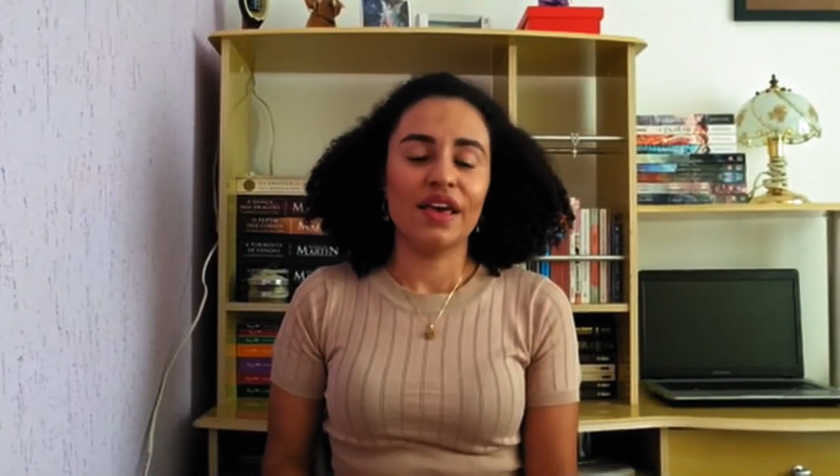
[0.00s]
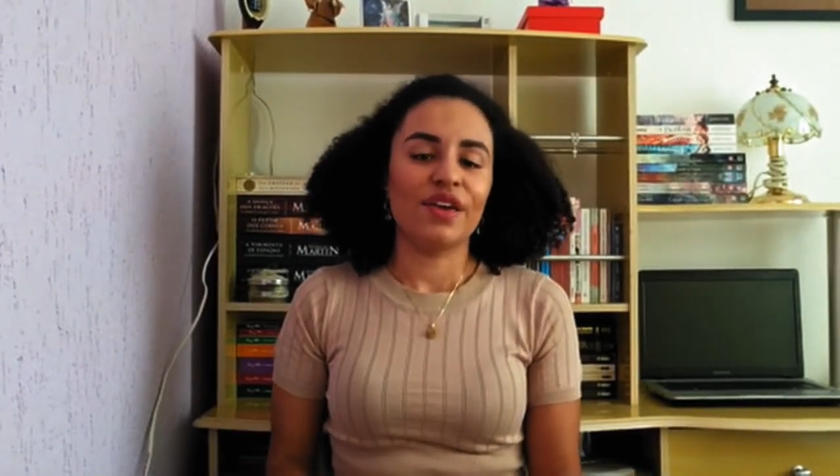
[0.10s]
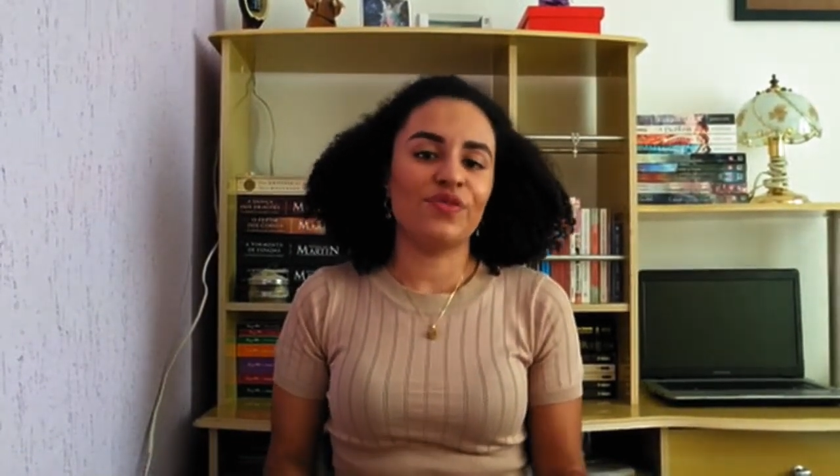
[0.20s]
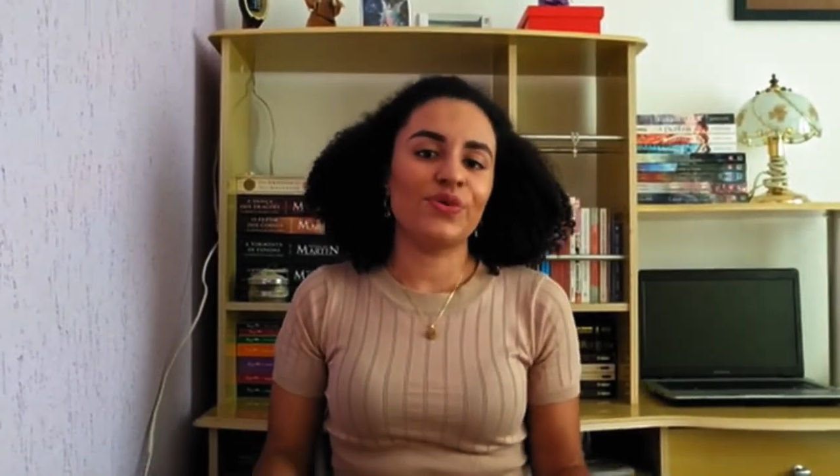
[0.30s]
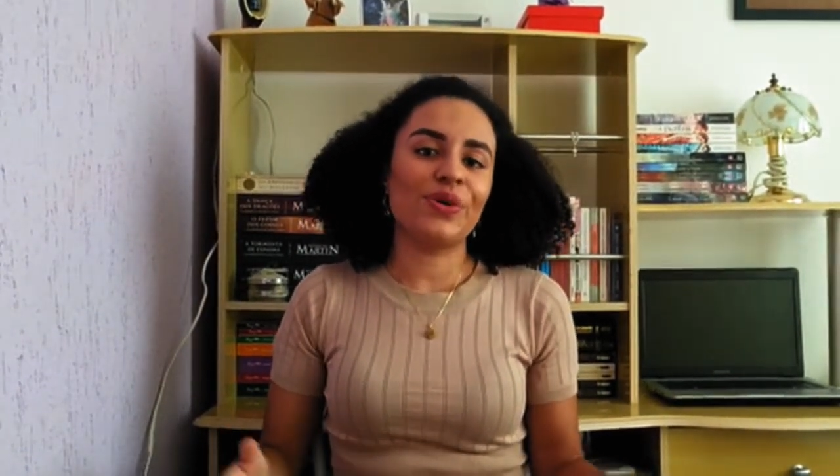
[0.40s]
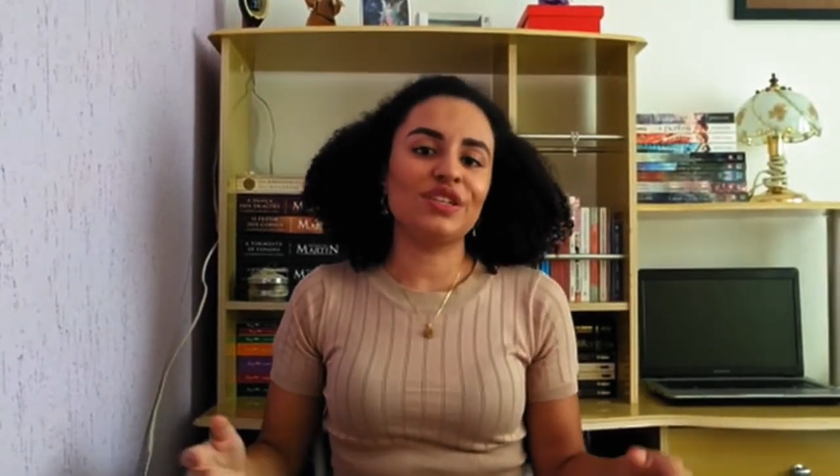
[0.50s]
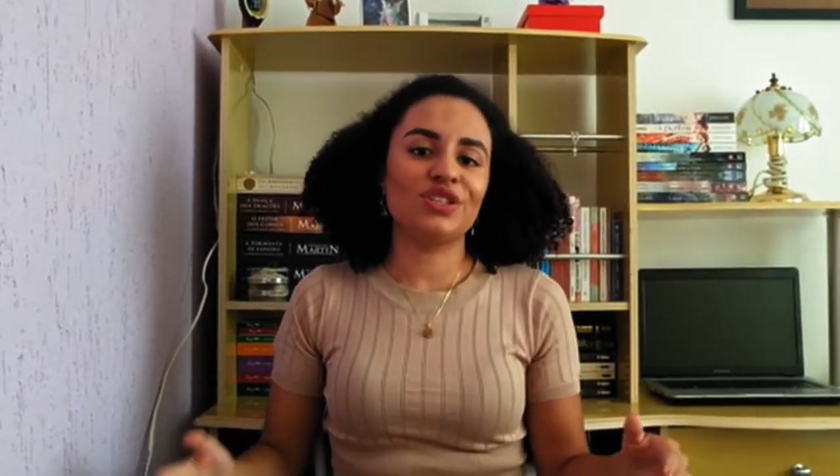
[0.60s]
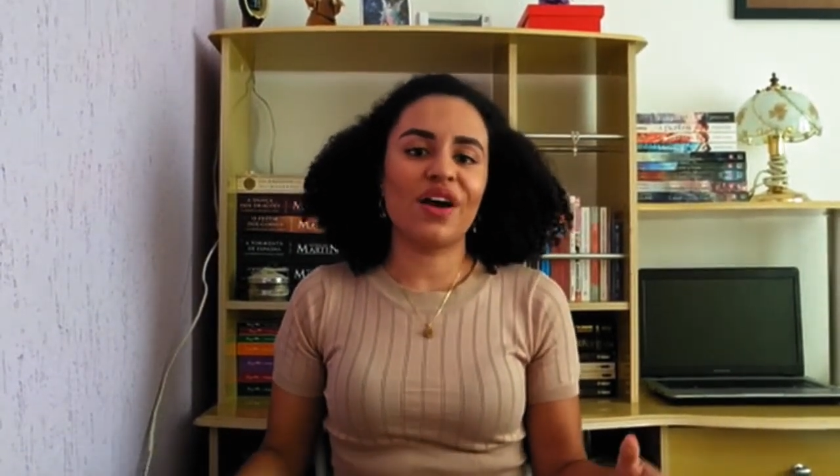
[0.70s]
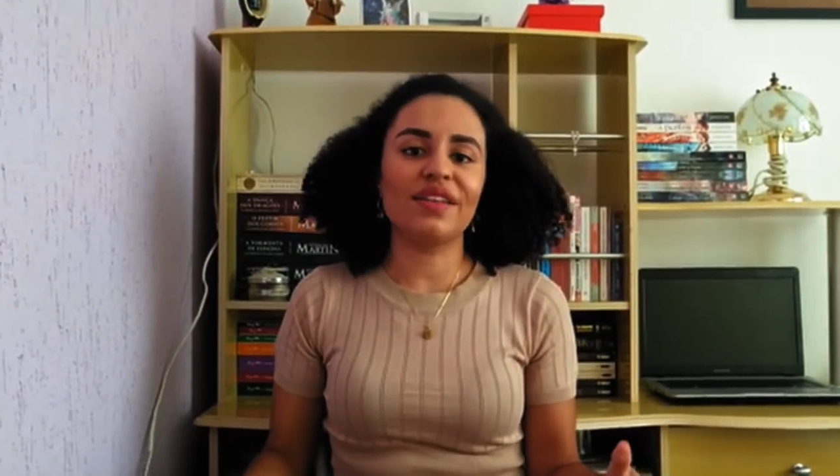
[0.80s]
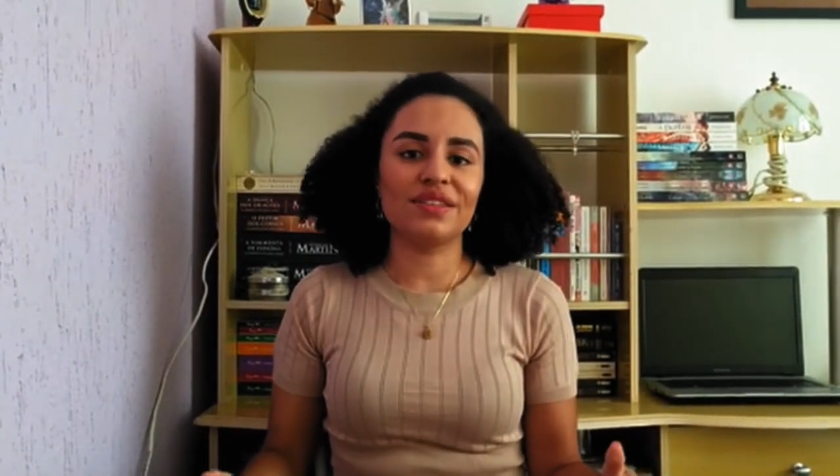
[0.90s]
If you
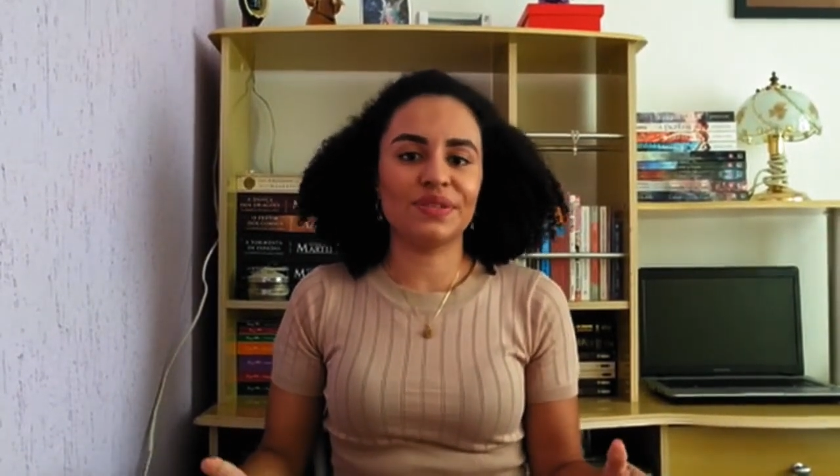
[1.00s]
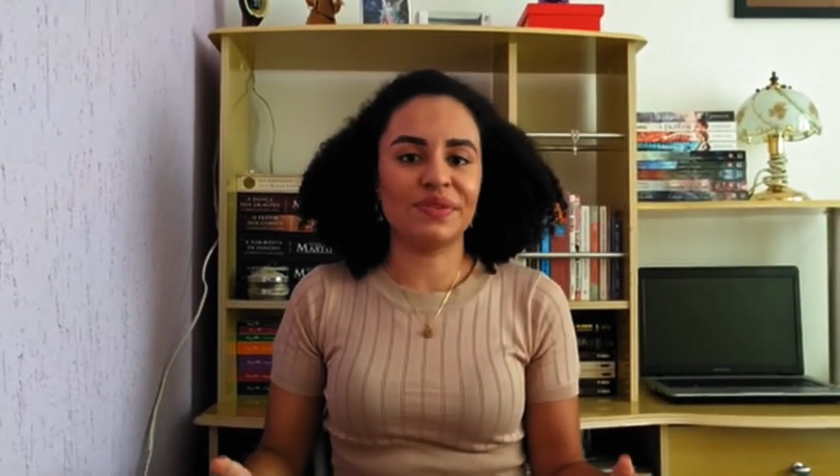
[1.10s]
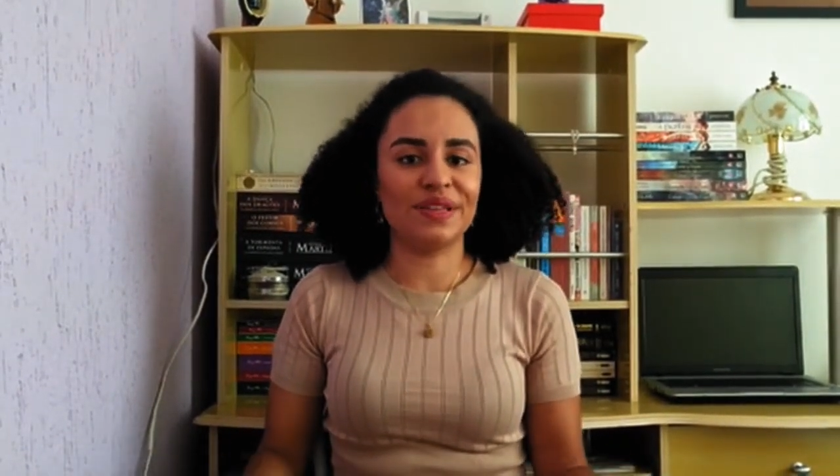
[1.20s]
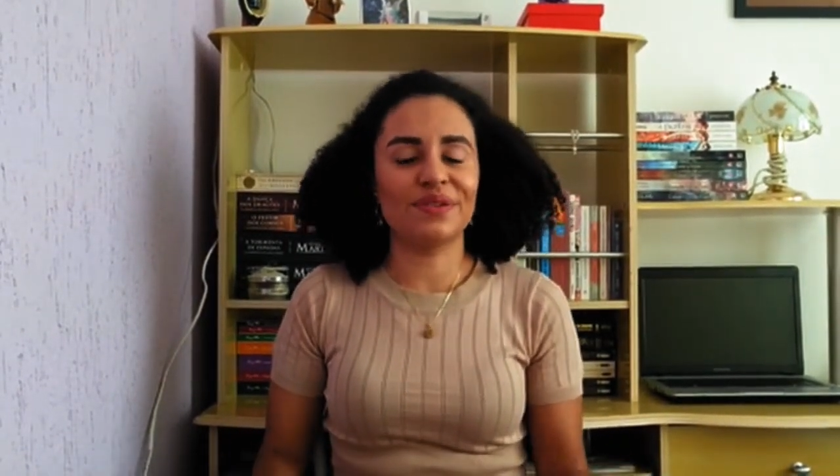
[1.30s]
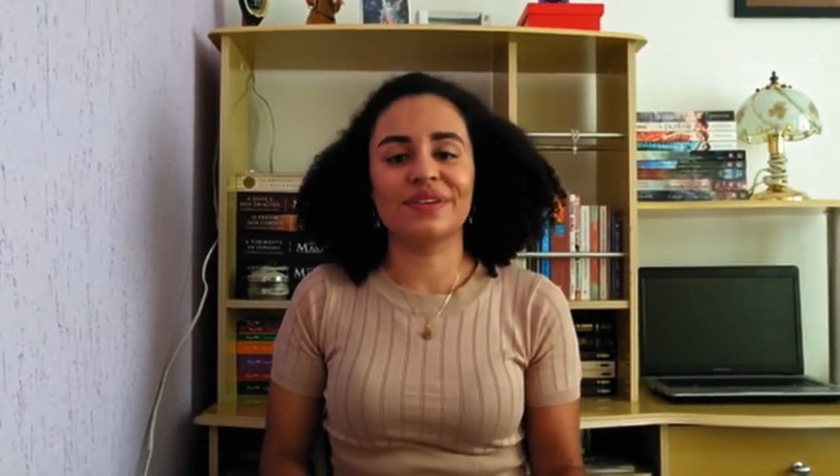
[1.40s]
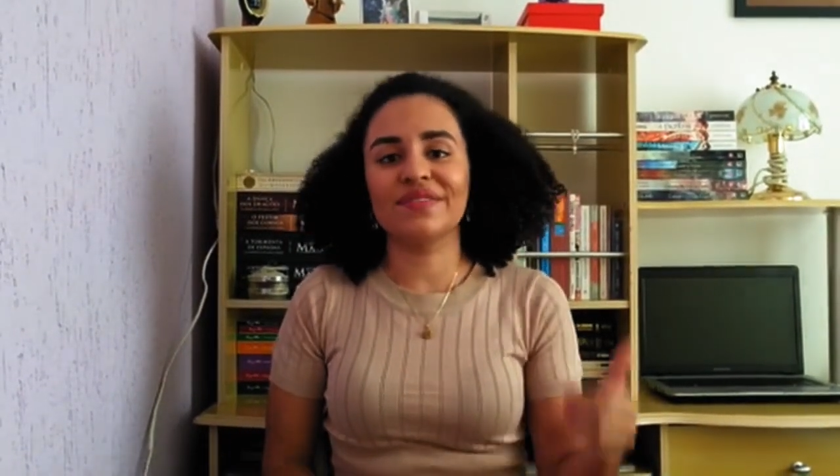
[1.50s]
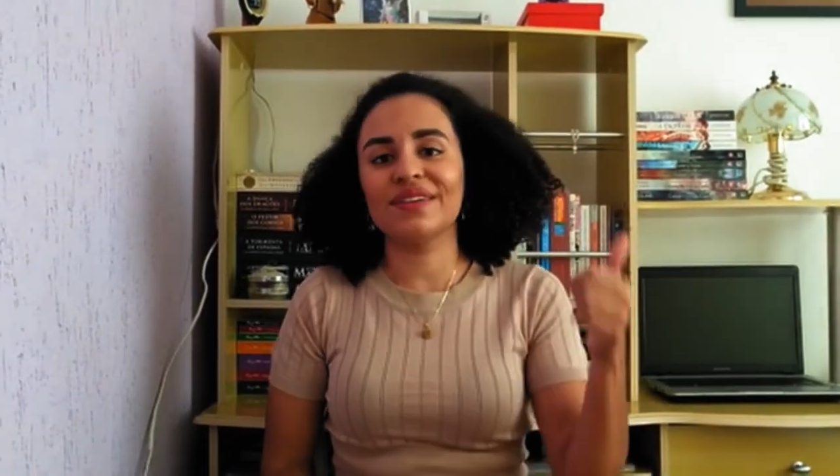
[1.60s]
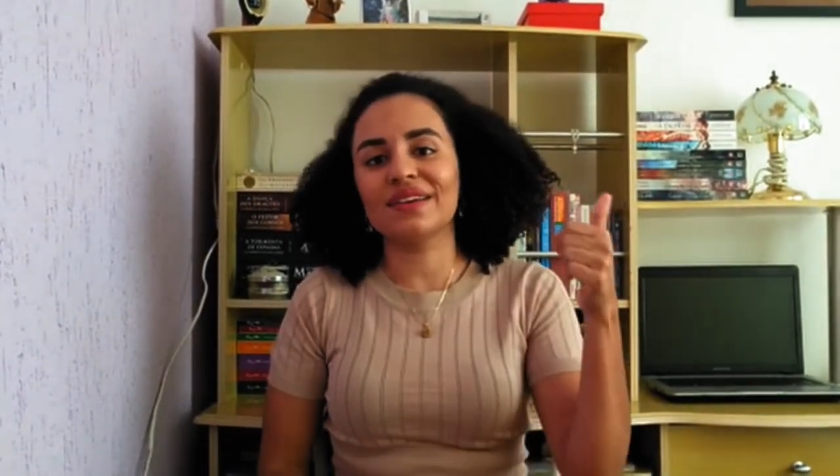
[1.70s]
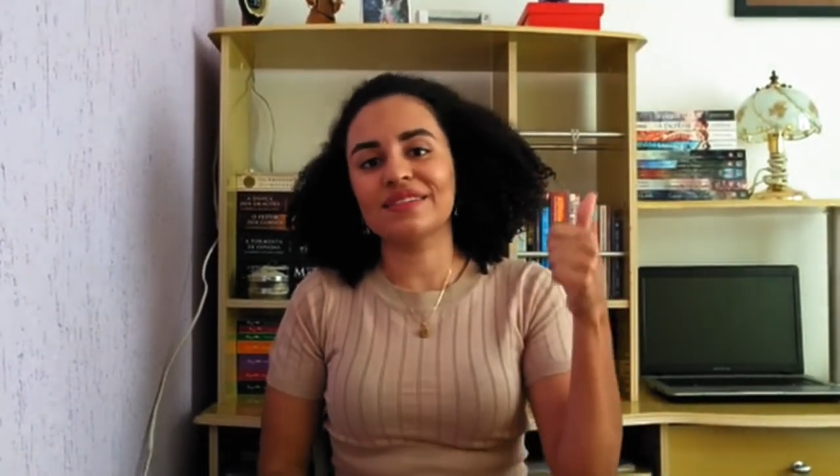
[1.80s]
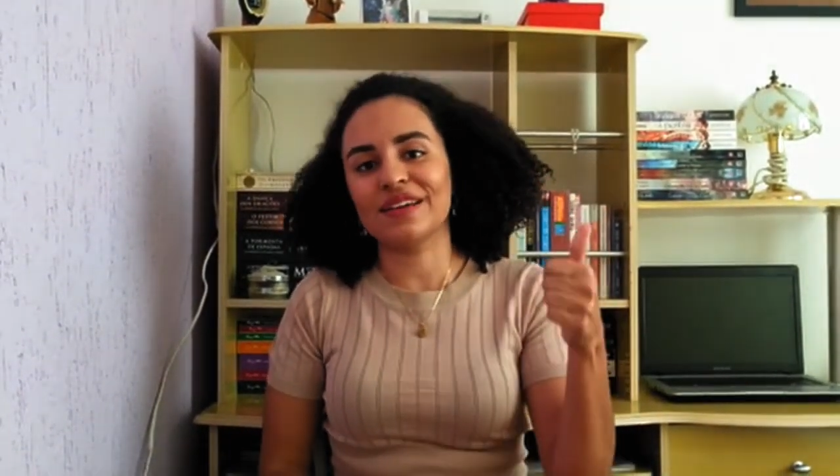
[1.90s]
enjoyed this video, give it
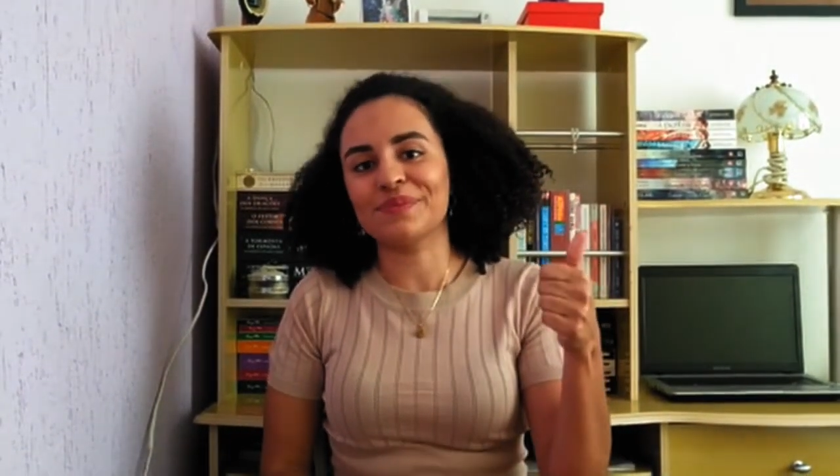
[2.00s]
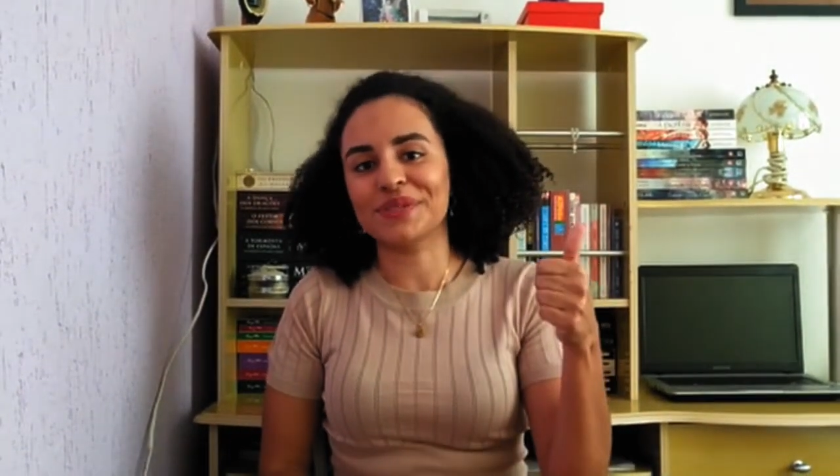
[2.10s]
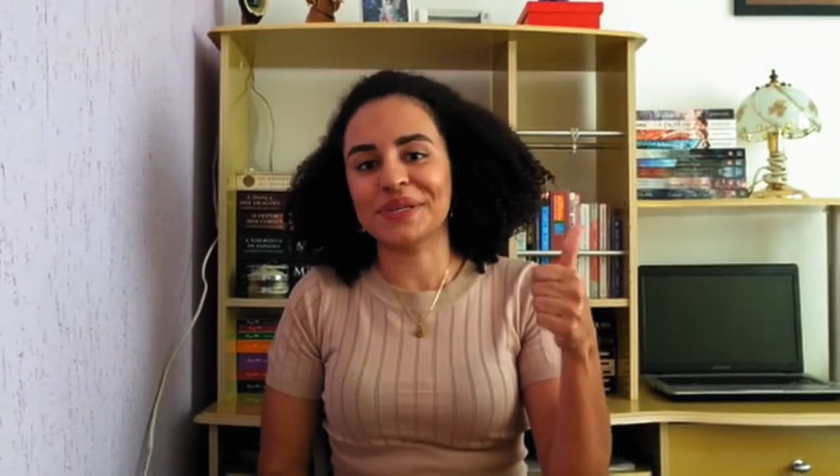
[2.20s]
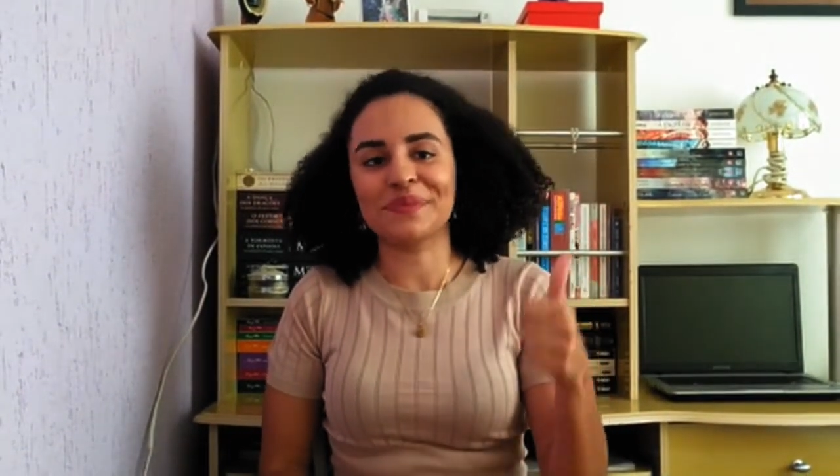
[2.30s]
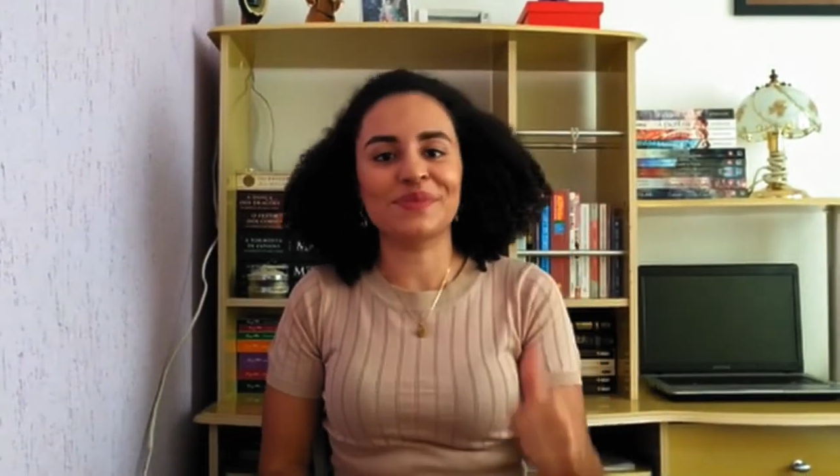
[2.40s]
a thumbs up.